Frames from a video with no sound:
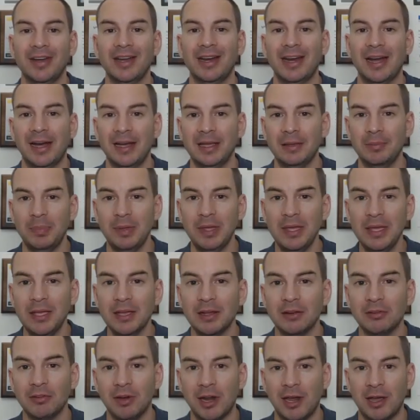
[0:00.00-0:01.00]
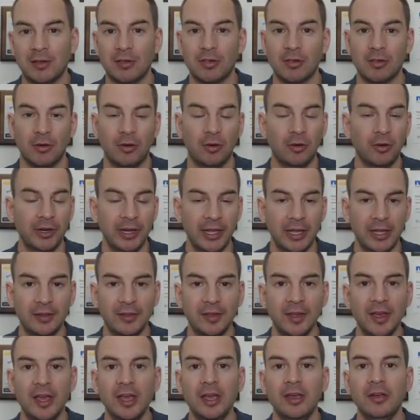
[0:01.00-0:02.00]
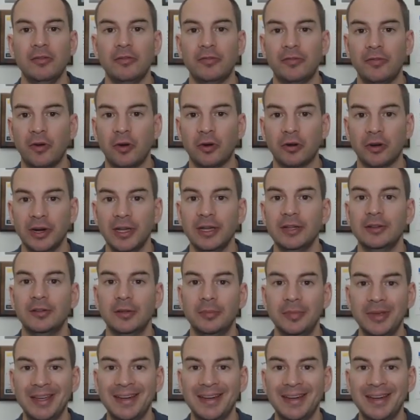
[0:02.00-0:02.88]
an IP address on it for it to